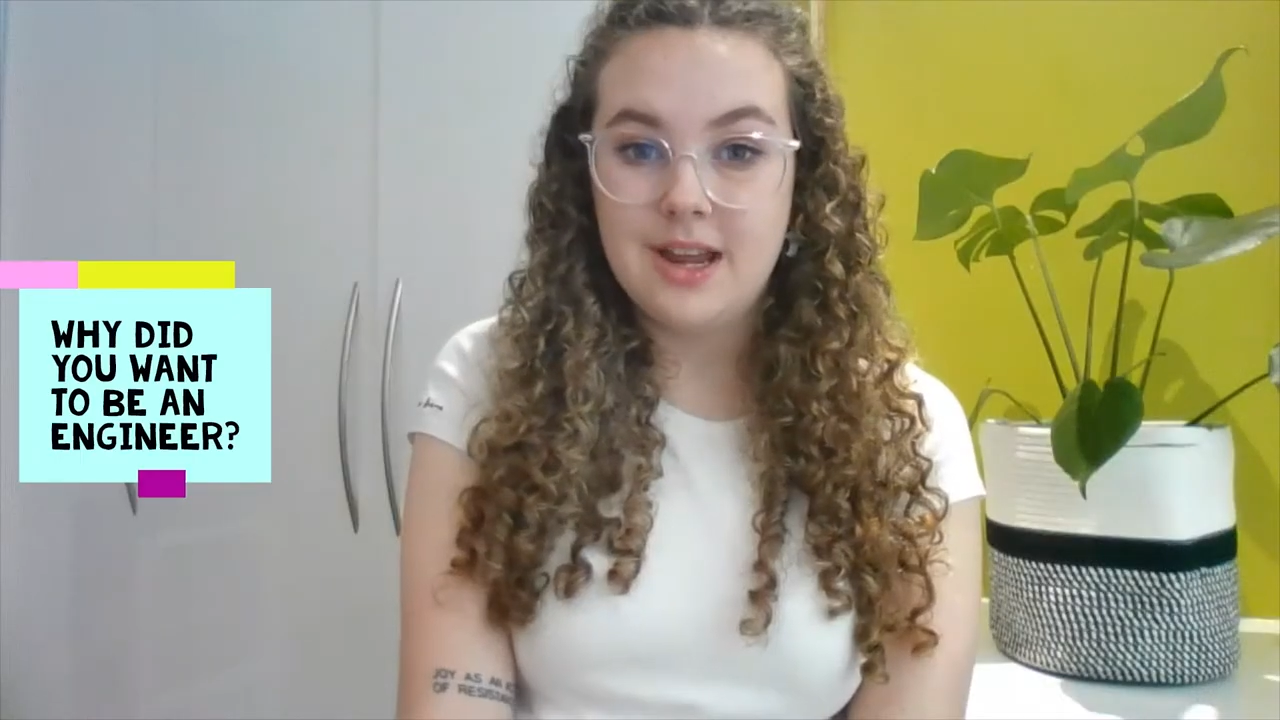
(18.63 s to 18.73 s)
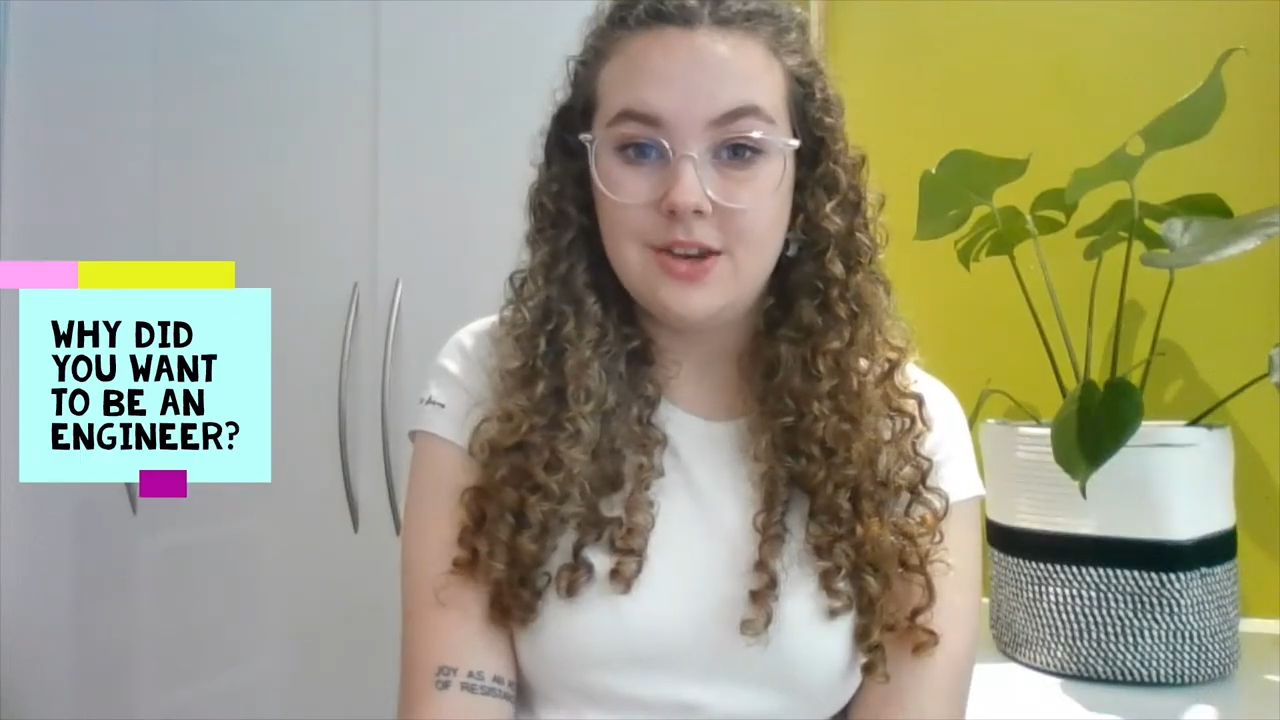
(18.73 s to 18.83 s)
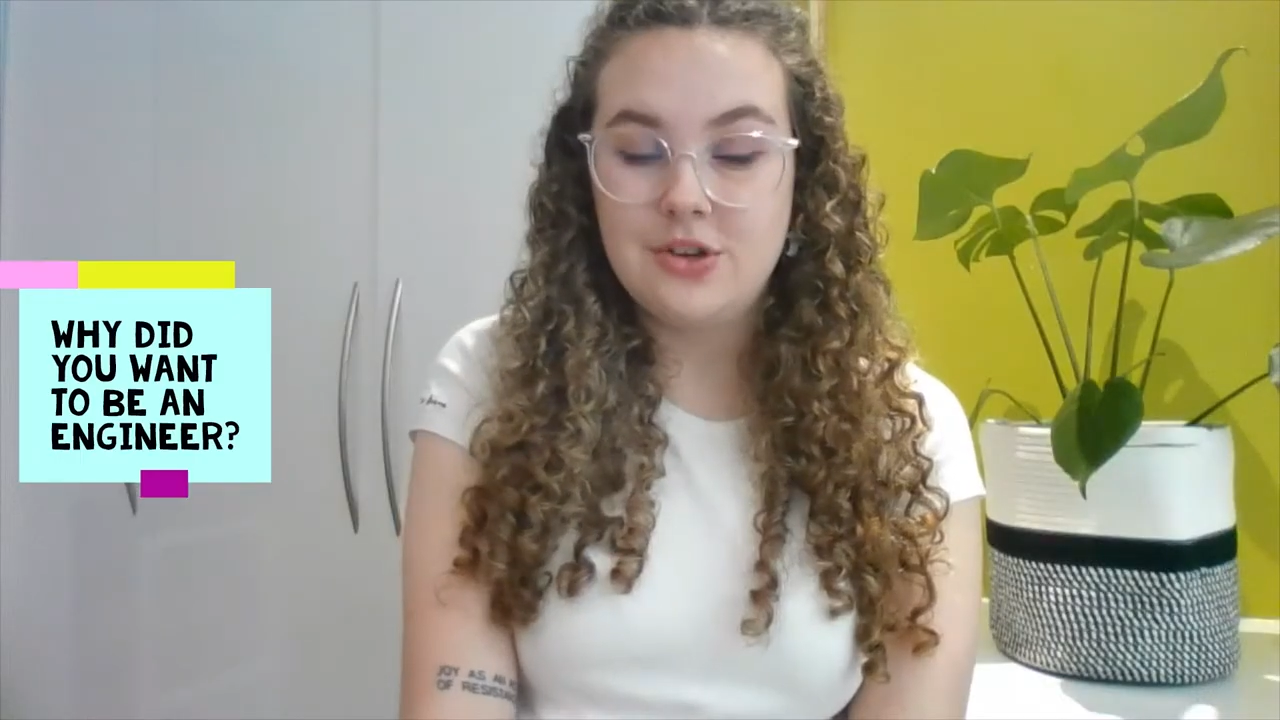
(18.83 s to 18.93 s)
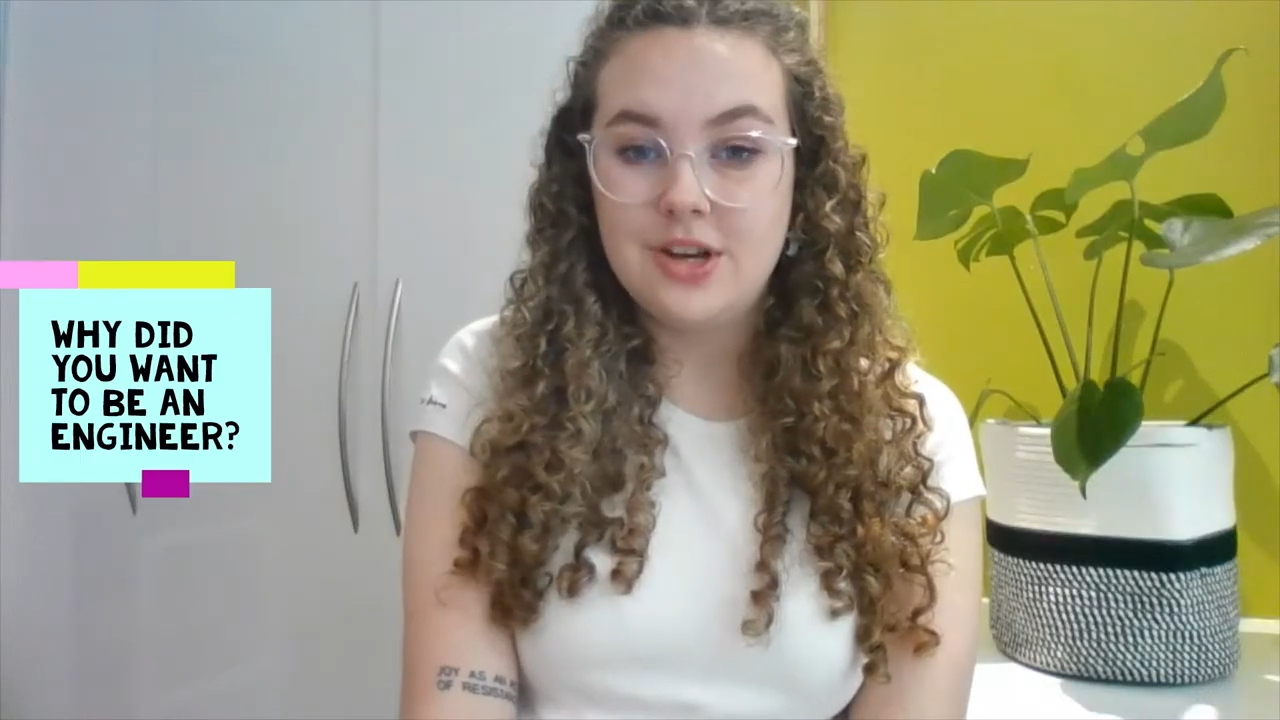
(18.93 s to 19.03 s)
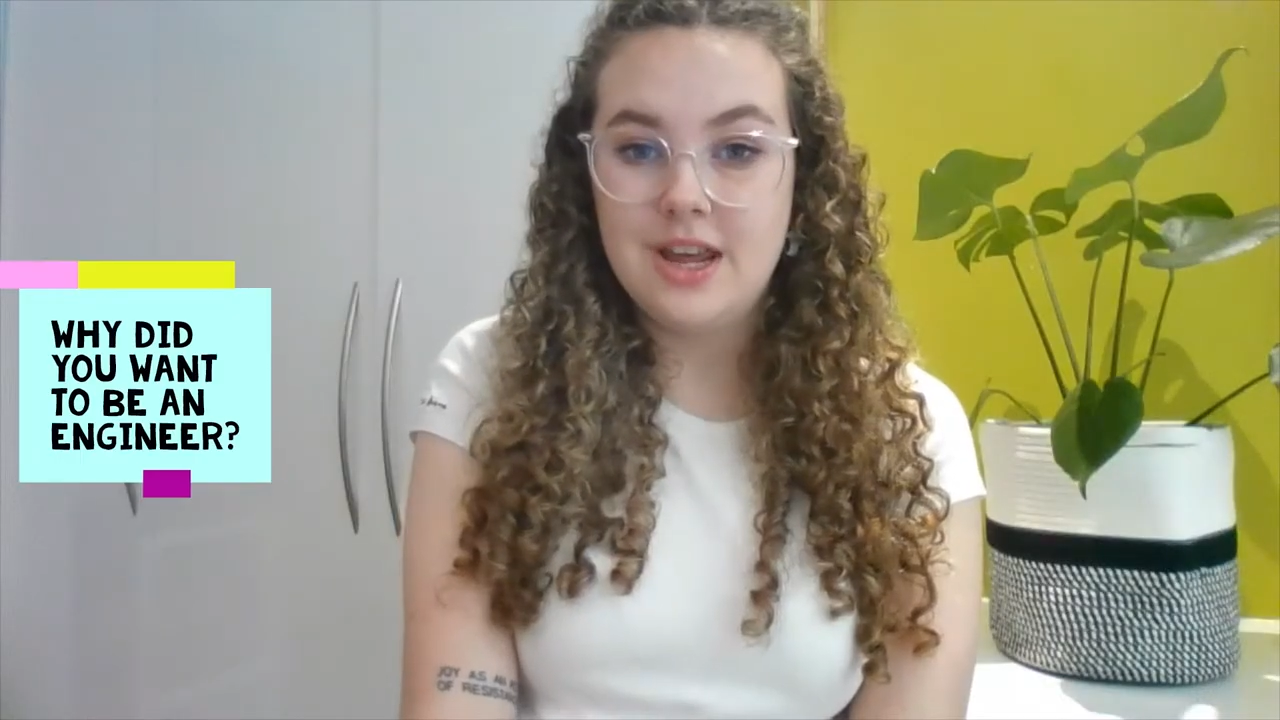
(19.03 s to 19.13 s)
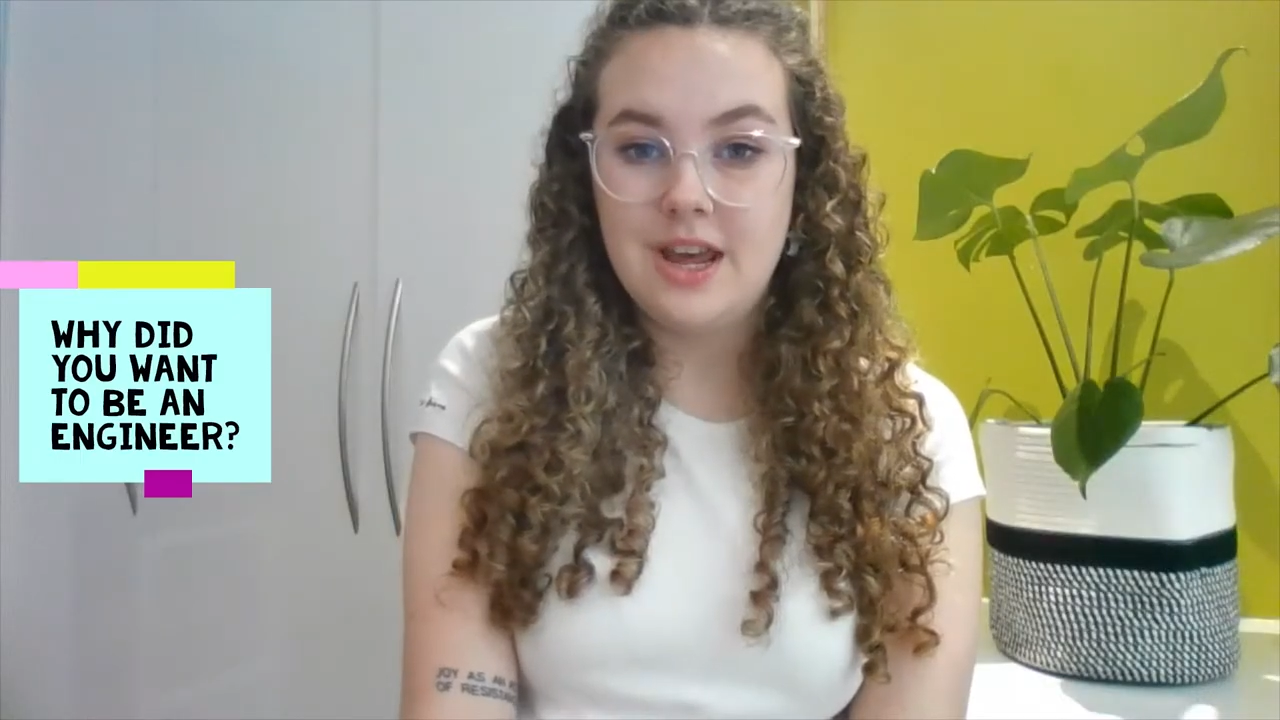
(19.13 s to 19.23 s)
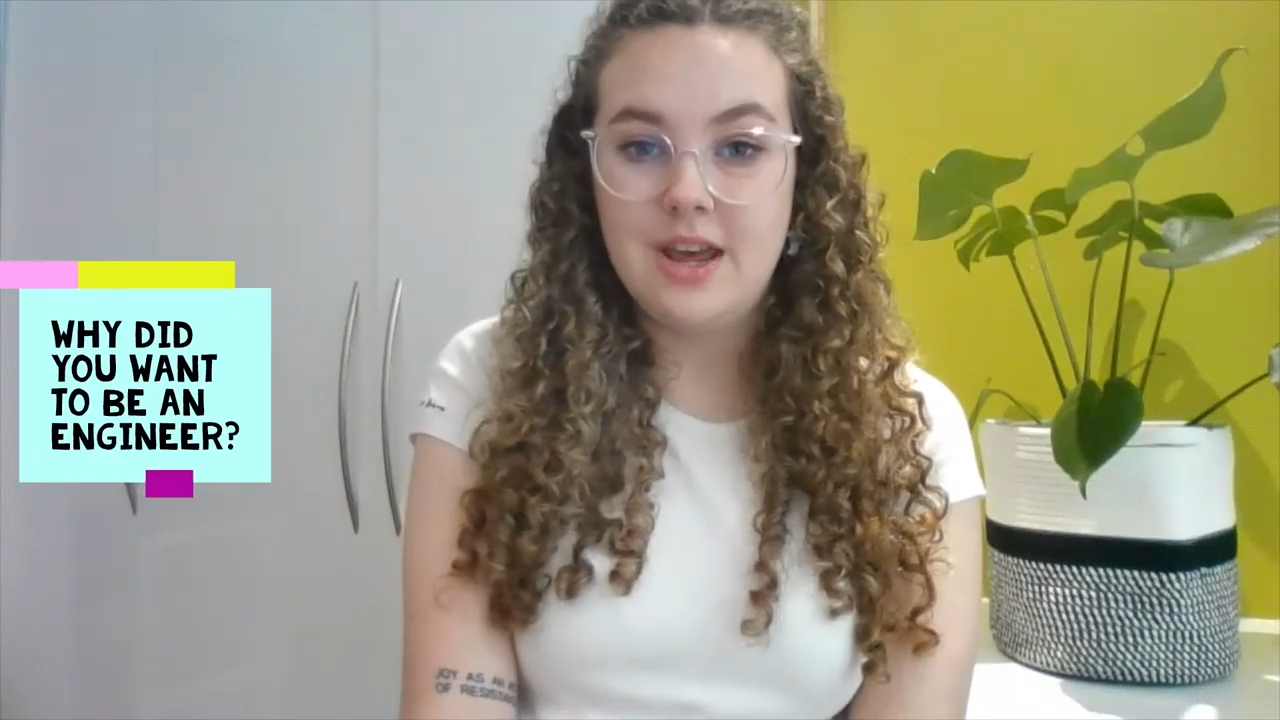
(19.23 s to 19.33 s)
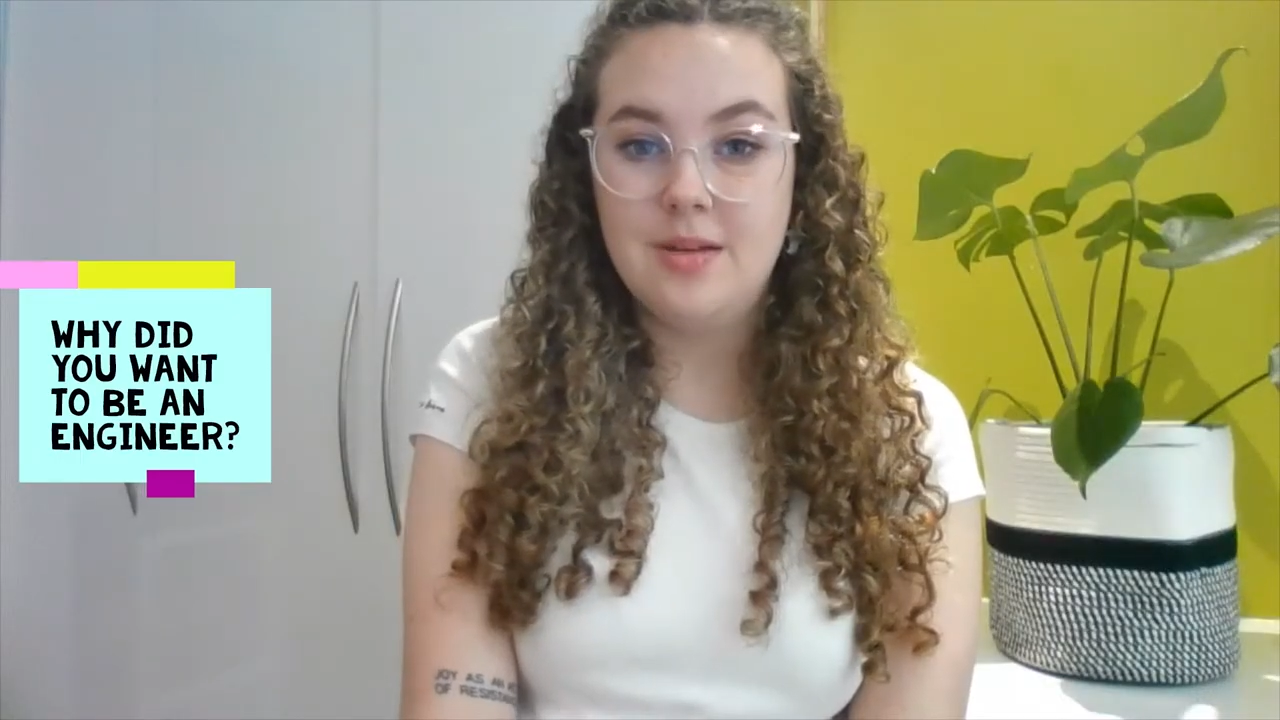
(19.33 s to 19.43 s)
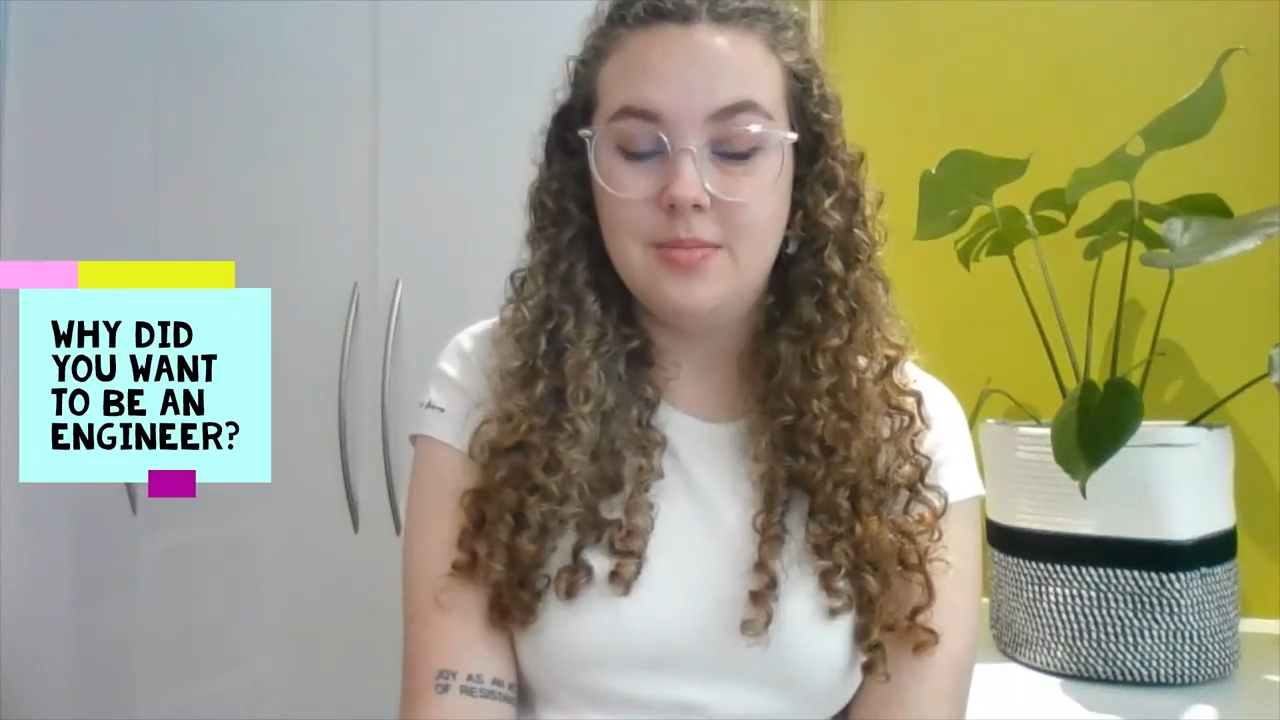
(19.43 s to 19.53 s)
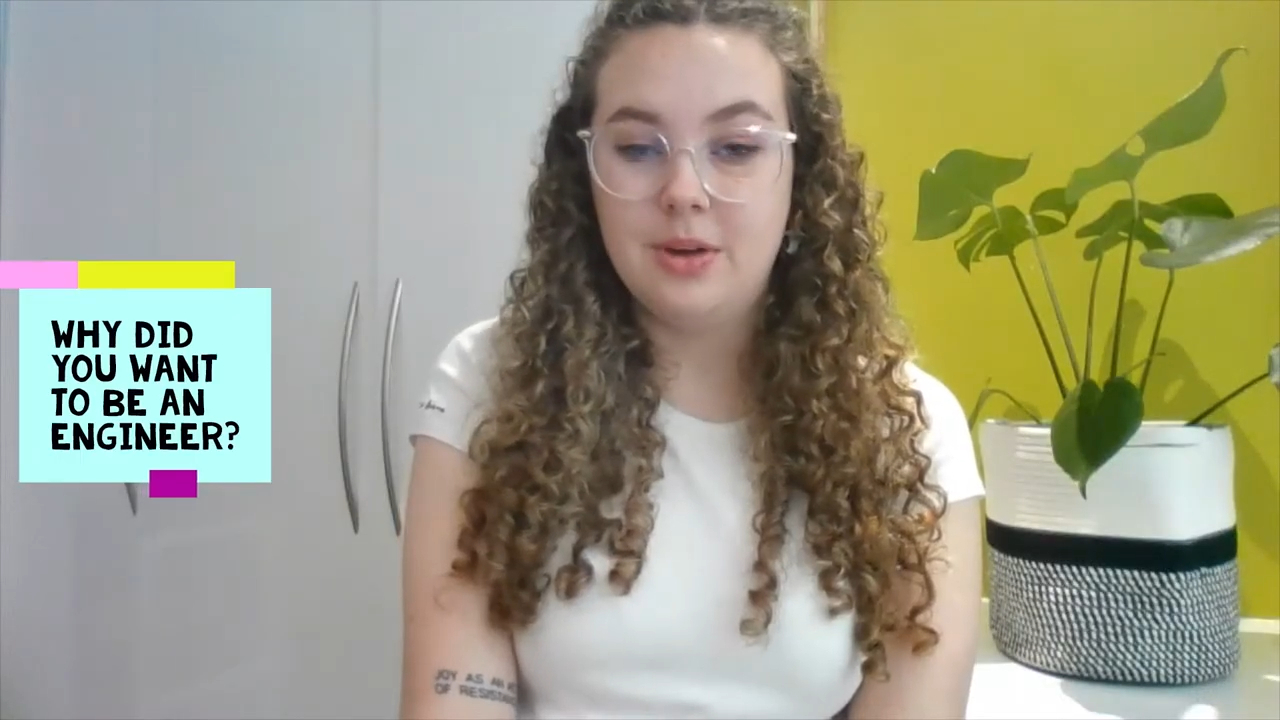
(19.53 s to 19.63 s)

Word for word: engineer